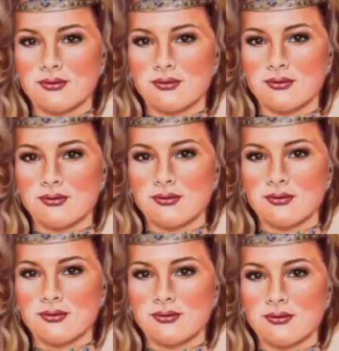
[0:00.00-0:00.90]

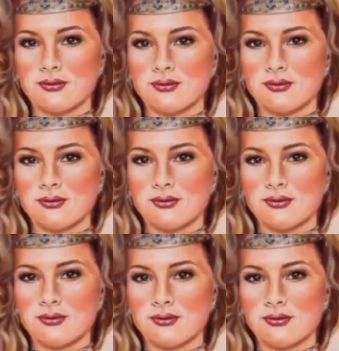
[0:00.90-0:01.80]

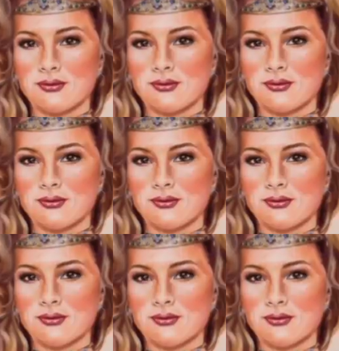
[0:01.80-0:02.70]

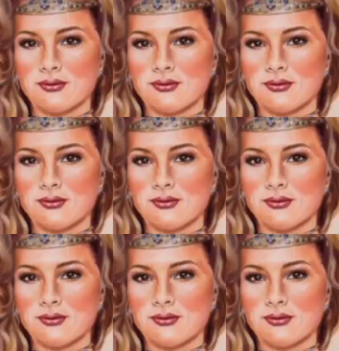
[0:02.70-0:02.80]
Nothing is said.